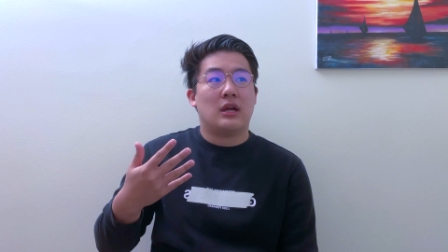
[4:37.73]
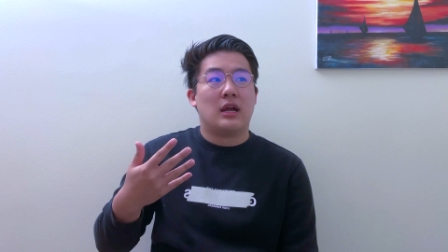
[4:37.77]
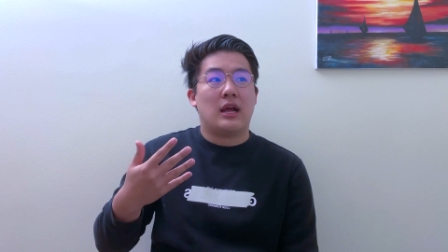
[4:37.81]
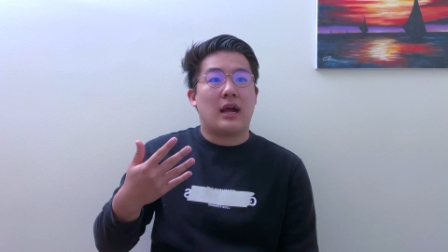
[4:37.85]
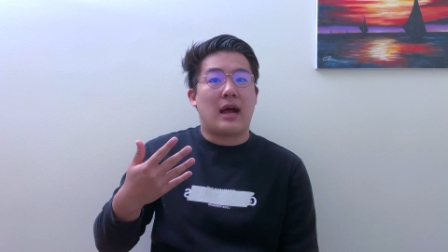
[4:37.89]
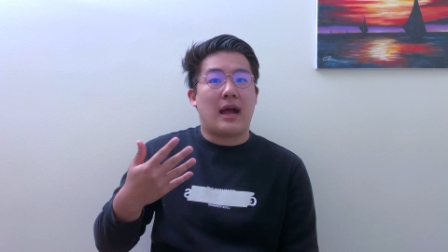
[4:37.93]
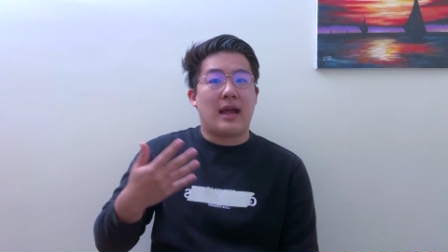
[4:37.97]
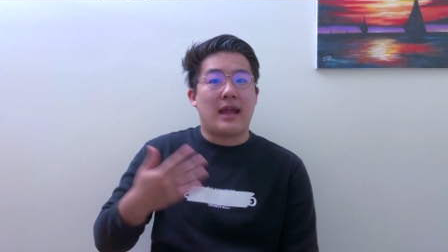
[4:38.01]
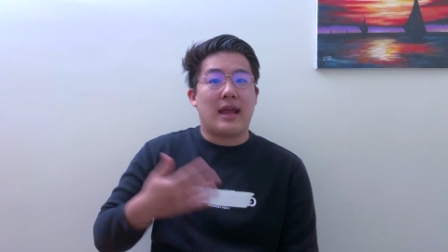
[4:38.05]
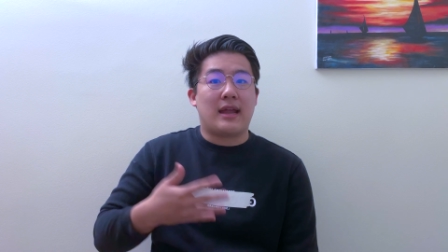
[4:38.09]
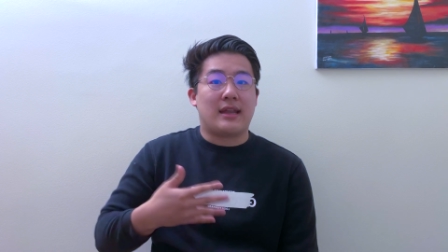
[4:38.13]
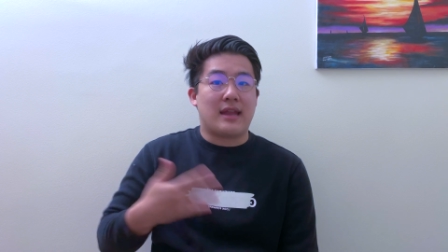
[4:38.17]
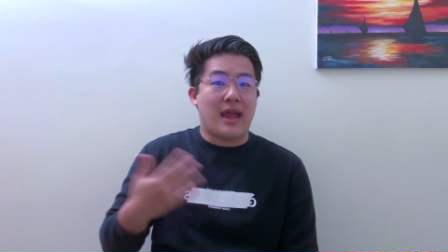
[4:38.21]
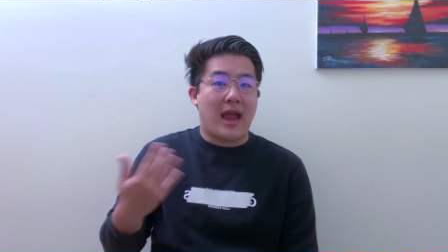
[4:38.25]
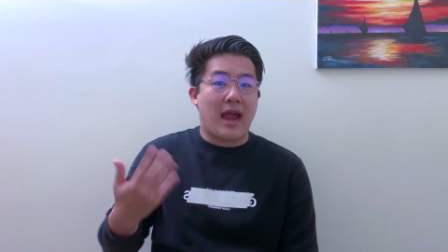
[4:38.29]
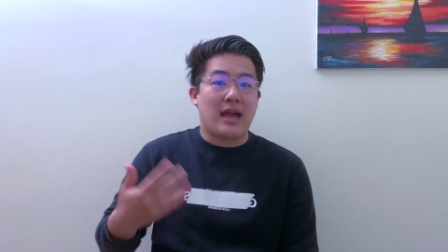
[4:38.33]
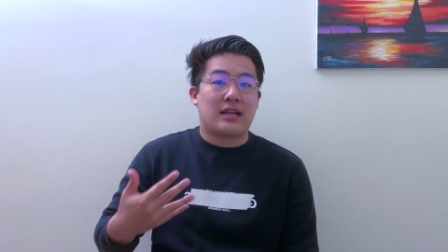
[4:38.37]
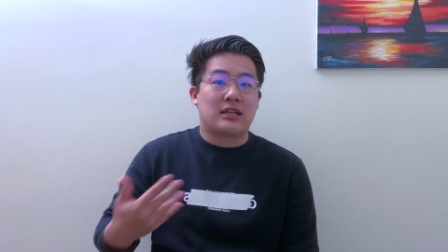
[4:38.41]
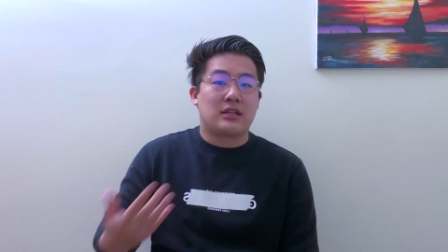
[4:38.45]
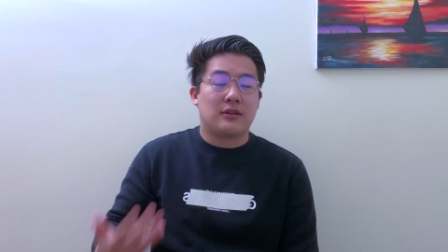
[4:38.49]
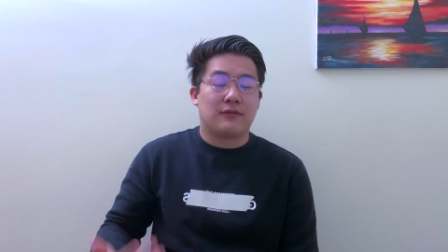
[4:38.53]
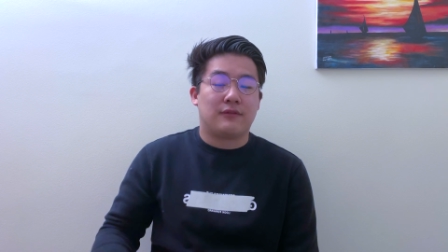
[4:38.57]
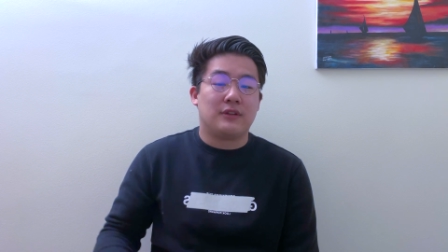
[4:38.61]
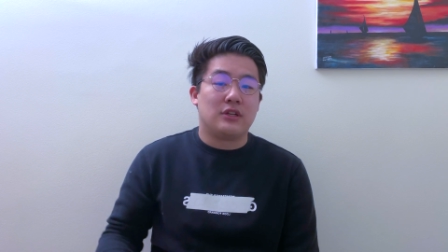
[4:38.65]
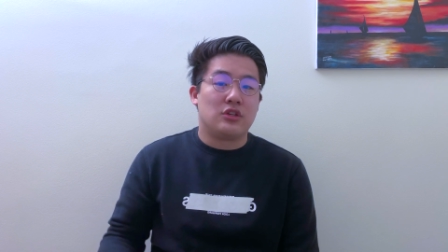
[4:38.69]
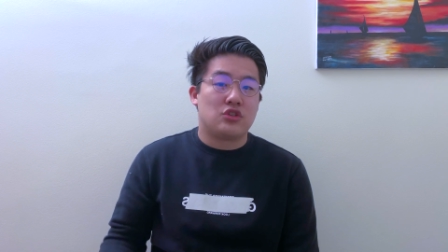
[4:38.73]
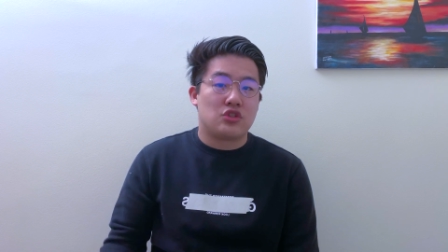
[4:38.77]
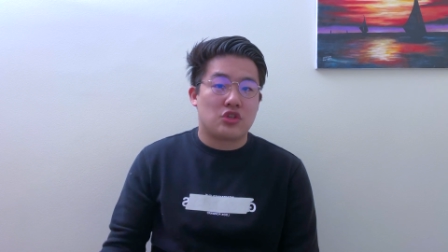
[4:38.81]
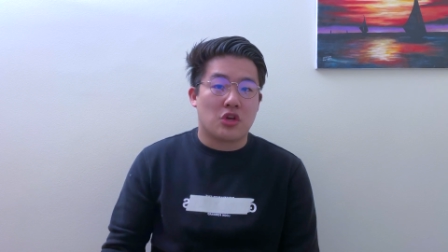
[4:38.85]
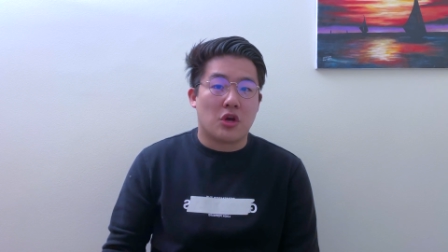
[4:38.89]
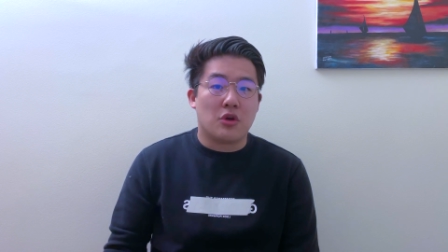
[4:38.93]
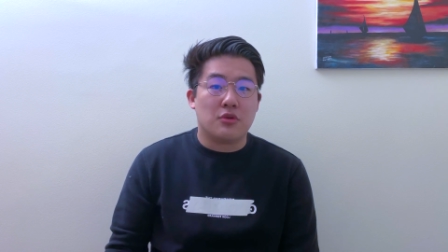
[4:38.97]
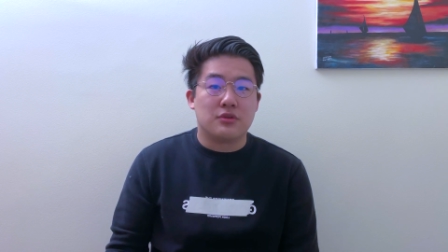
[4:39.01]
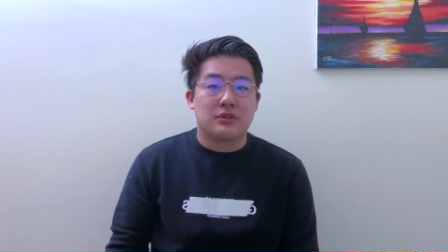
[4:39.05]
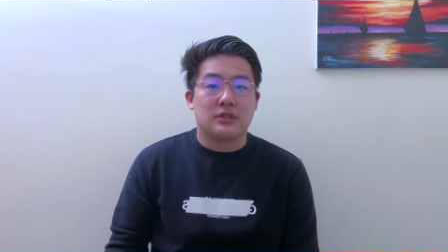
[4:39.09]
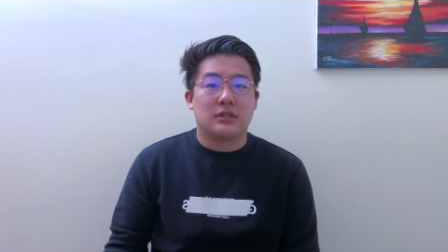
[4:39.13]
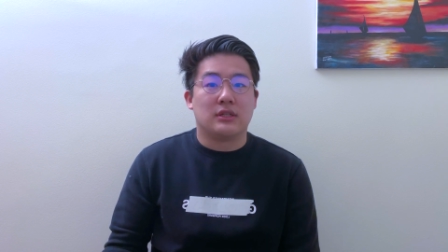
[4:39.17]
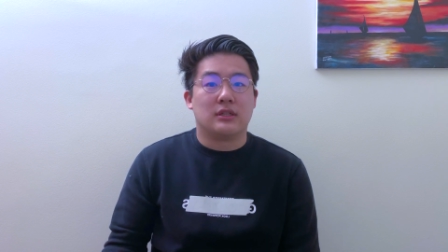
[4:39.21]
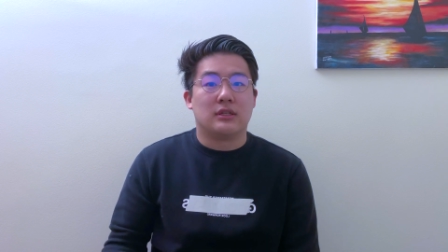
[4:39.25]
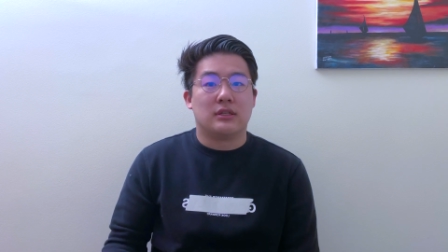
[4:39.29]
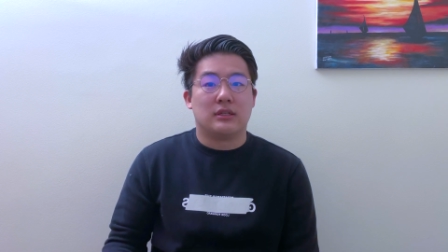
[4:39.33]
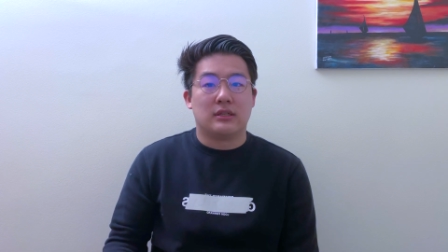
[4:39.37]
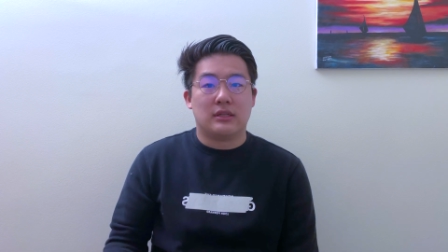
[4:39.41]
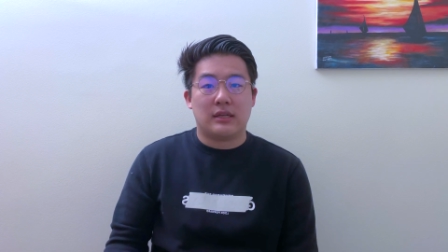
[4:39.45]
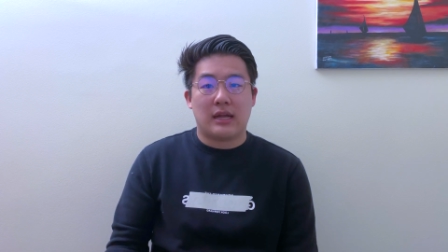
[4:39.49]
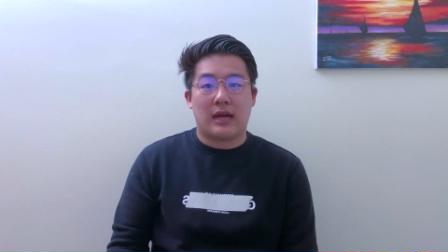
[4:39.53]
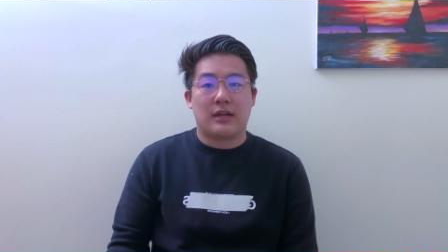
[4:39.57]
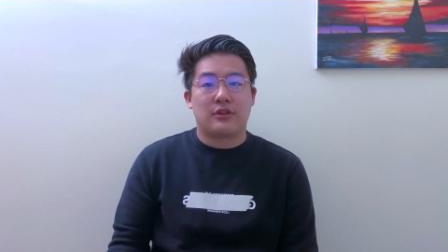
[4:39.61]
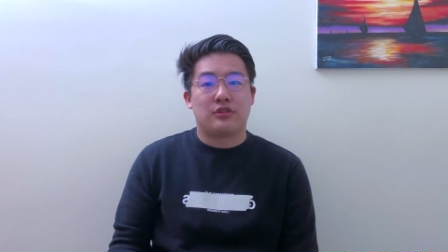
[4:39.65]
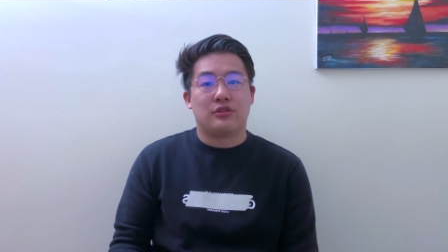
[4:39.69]
I had actively chosen
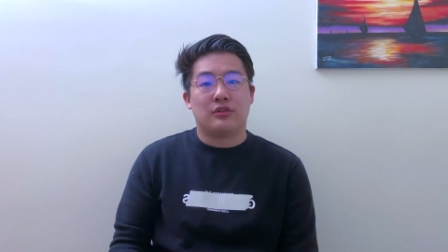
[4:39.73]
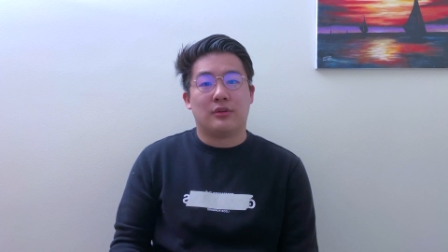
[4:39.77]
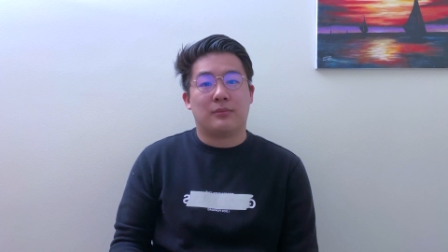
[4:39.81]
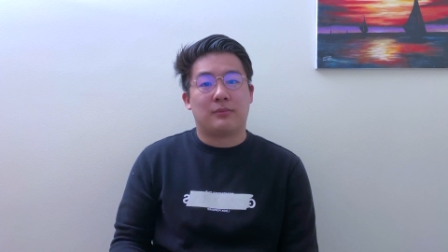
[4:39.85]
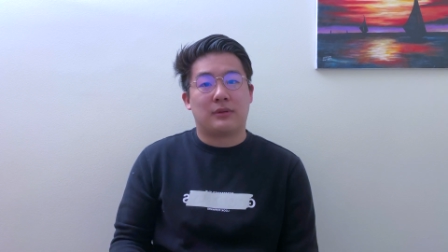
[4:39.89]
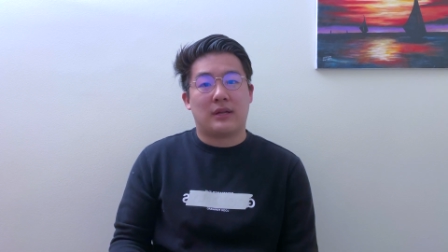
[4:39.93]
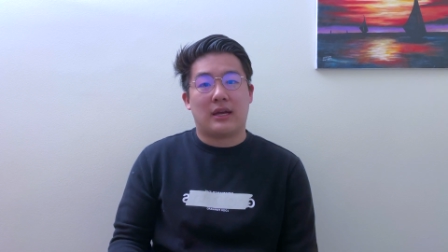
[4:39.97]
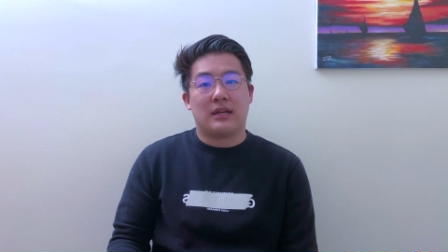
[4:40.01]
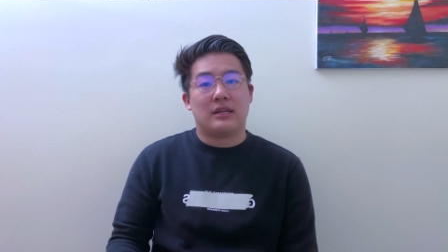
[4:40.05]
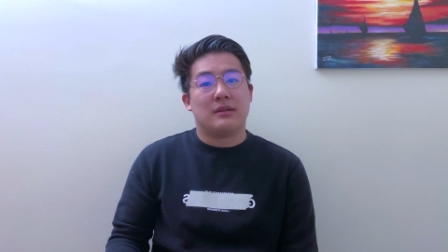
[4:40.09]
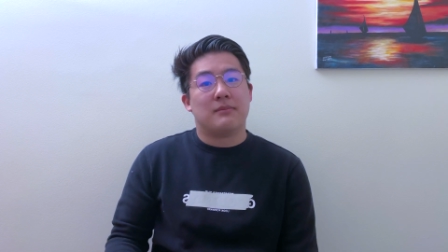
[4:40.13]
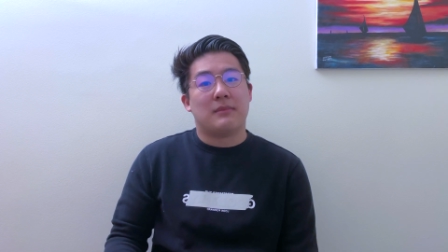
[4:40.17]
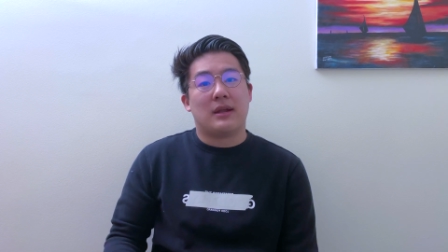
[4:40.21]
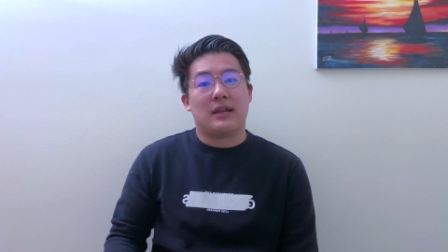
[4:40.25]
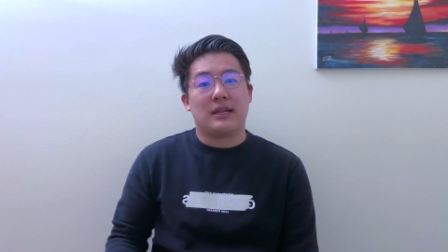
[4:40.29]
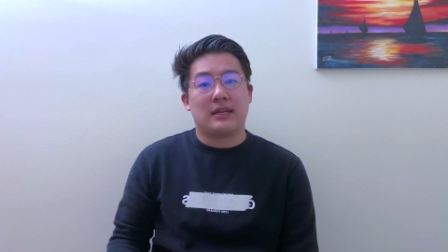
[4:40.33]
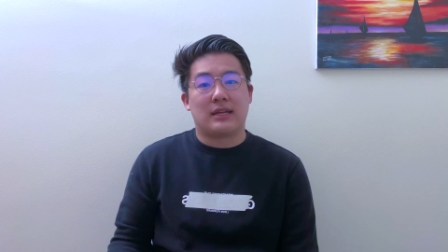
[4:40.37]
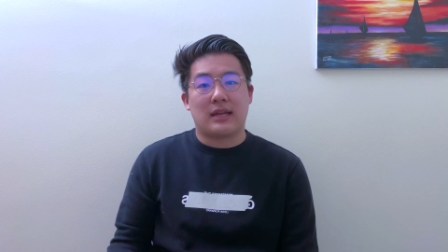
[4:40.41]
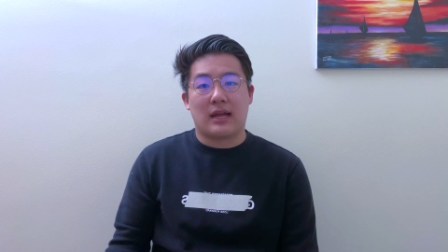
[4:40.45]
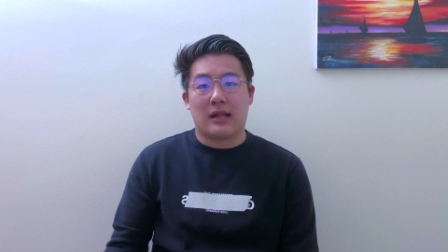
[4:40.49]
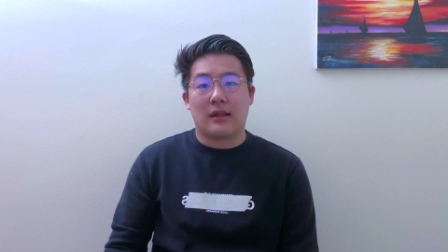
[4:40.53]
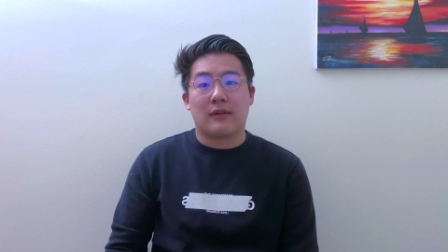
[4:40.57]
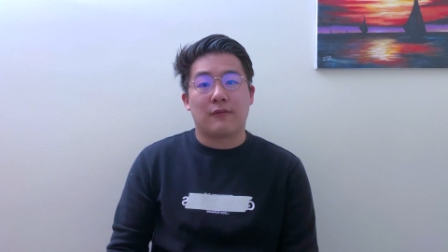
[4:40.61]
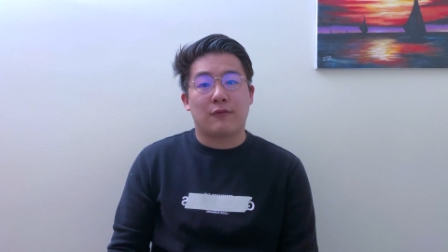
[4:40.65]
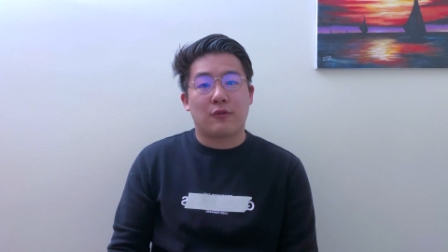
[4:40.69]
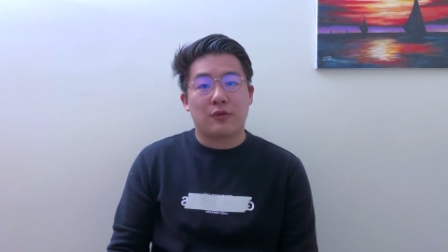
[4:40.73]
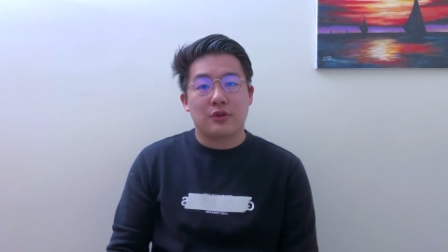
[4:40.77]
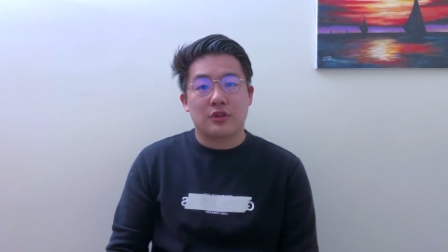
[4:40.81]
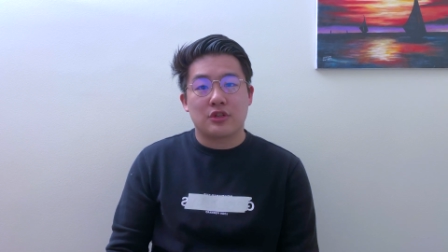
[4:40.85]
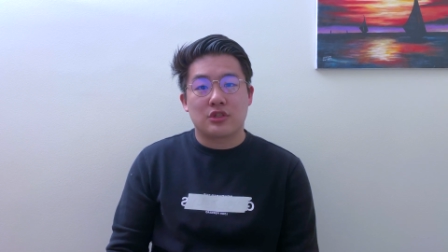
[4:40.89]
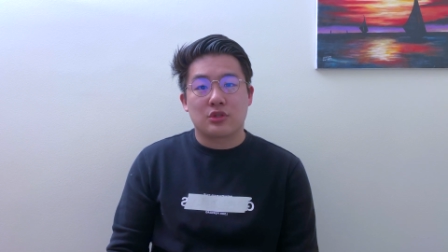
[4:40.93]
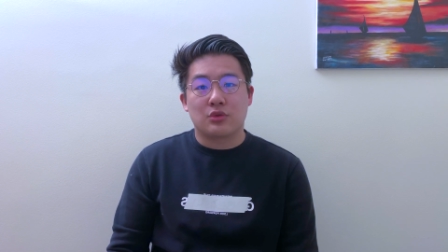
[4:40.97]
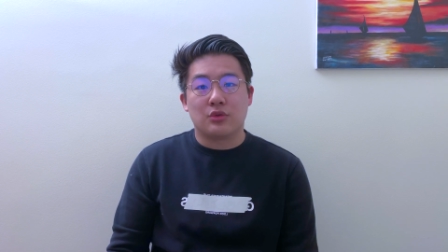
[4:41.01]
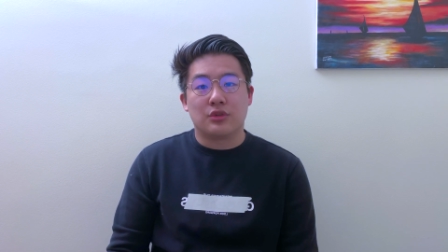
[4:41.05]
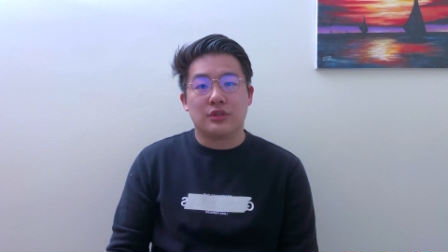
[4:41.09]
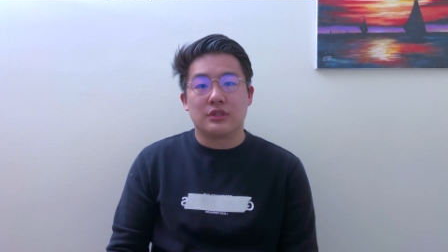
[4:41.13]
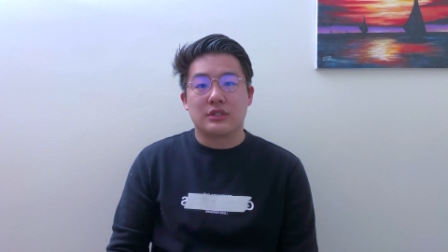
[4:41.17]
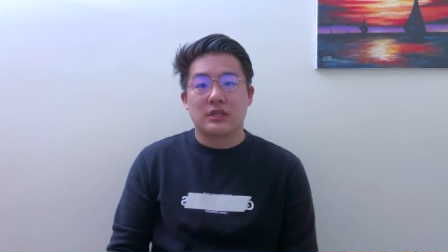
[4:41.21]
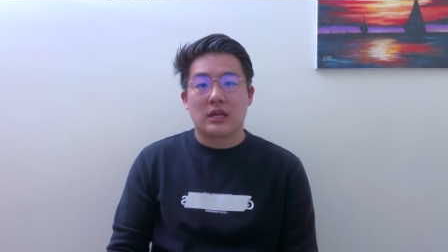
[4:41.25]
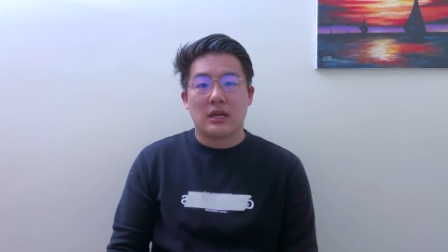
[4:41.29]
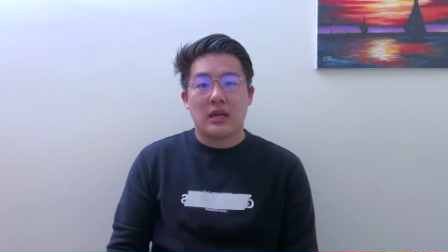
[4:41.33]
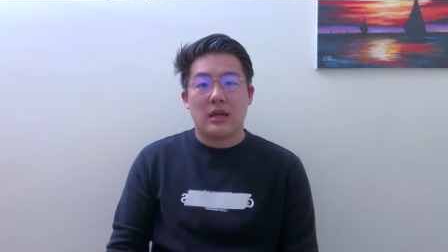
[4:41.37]
not to apply to many California schools